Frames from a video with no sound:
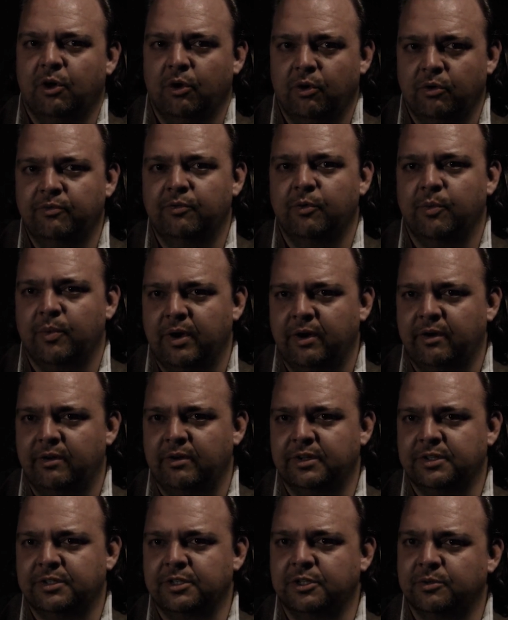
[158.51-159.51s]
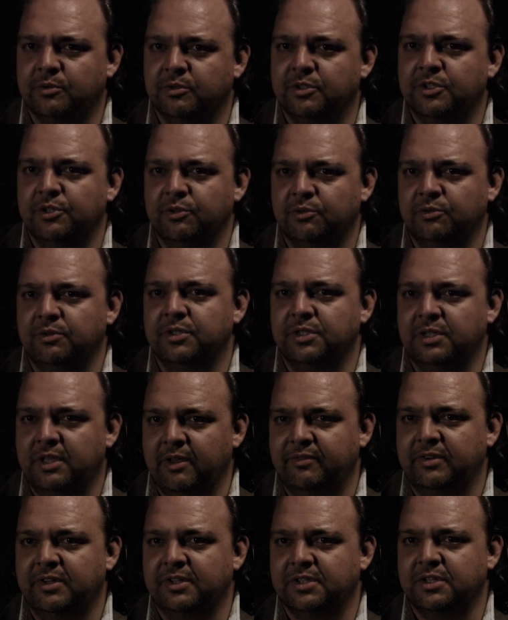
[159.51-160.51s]
of awareness is what Snowden has
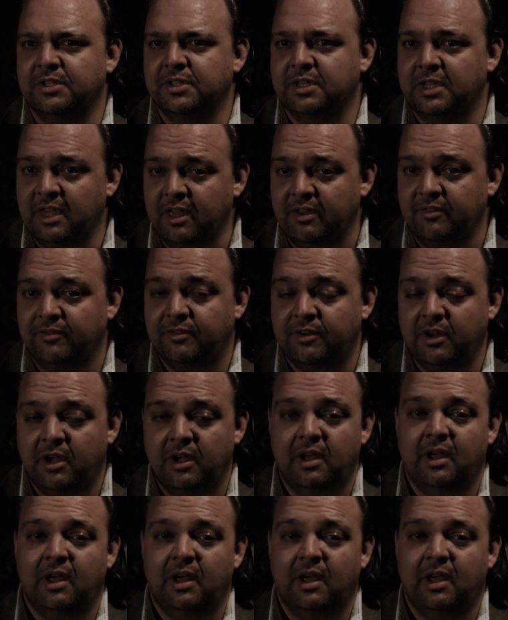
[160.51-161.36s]
given us as a gift.